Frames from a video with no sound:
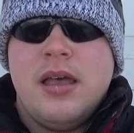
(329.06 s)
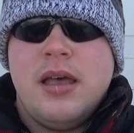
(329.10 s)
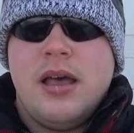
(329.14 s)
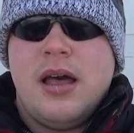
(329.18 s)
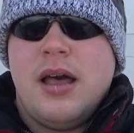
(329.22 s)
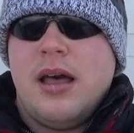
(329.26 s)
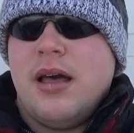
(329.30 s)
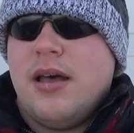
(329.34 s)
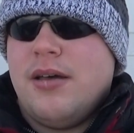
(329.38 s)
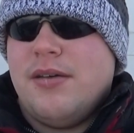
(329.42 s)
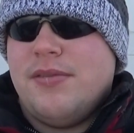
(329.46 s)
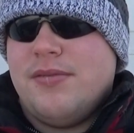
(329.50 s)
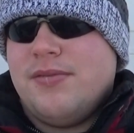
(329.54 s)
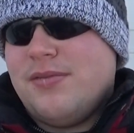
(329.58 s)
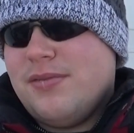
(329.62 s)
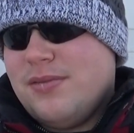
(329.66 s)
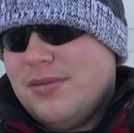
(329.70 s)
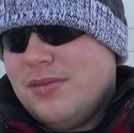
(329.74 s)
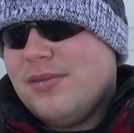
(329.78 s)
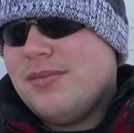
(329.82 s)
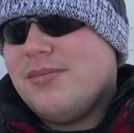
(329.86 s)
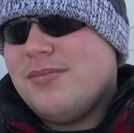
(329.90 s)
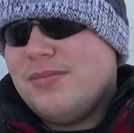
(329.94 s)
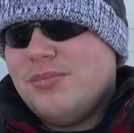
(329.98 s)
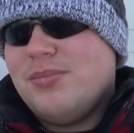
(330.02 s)

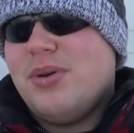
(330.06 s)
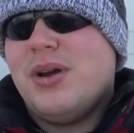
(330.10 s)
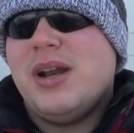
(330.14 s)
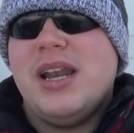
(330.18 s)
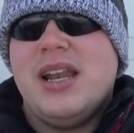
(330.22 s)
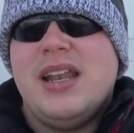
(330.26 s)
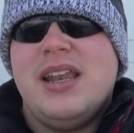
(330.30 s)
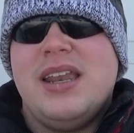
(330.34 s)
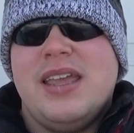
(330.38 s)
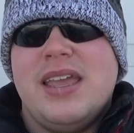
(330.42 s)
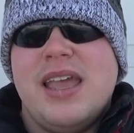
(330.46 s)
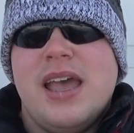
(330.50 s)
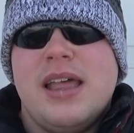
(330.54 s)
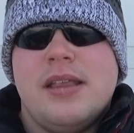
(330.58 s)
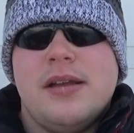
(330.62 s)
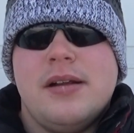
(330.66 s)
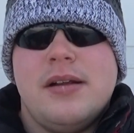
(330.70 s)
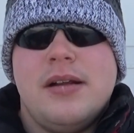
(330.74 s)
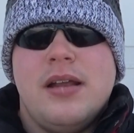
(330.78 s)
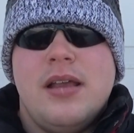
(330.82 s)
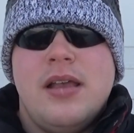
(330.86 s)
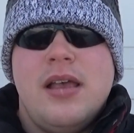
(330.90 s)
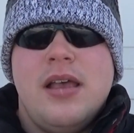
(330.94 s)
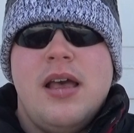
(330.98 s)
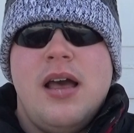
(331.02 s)
of putting
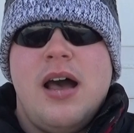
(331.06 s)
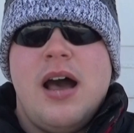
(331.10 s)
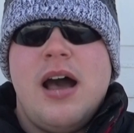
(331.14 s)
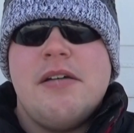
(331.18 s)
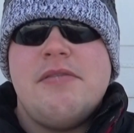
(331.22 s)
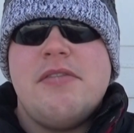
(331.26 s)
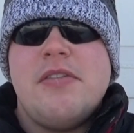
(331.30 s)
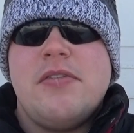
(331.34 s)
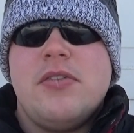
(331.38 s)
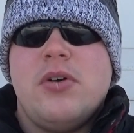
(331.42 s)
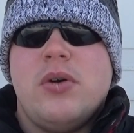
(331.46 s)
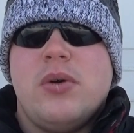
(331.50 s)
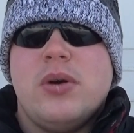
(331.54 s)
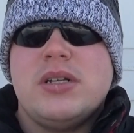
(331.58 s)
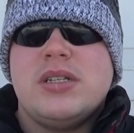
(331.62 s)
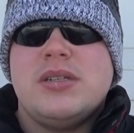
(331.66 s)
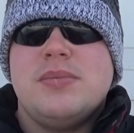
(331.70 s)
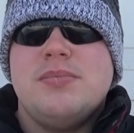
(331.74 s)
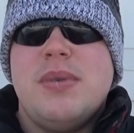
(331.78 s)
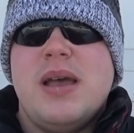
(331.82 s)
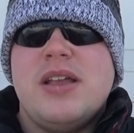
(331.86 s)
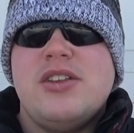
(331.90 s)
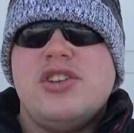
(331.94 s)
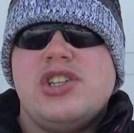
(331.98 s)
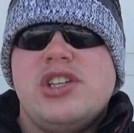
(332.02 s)
together. I've of course
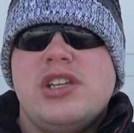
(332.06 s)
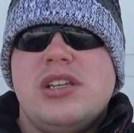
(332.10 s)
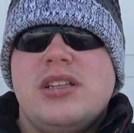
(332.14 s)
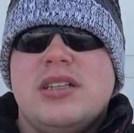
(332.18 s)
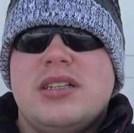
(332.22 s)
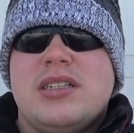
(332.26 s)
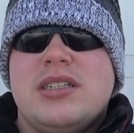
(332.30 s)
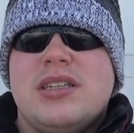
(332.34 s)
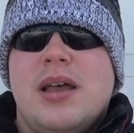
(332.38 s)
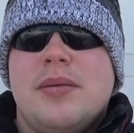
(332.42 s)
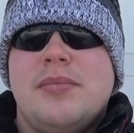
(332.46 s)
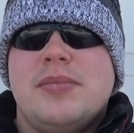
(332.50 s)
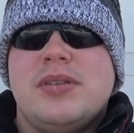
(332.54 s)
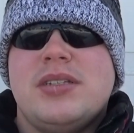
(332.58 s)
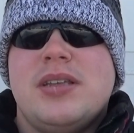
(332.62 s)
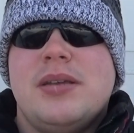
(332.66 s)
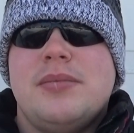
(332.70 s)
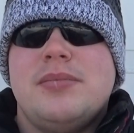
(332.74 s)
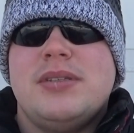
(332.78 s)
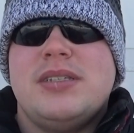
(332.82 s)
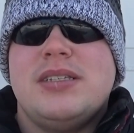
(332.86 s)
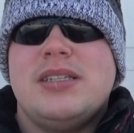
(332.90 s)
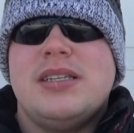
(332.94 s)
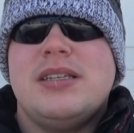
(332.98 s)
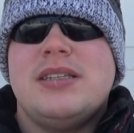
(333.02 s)
mentioned some
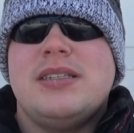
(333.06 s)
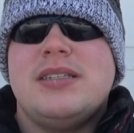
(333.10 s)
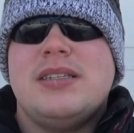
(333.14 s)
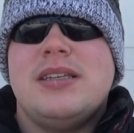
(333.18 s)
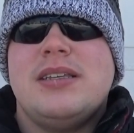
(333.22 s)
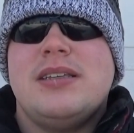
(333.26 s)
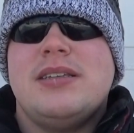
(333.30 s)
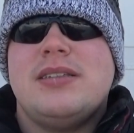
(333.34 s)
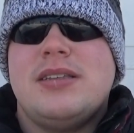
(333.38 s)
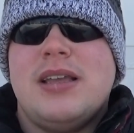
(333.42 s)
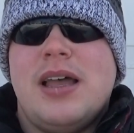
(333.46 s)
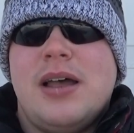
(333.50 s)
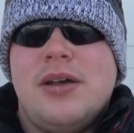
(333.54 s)
substances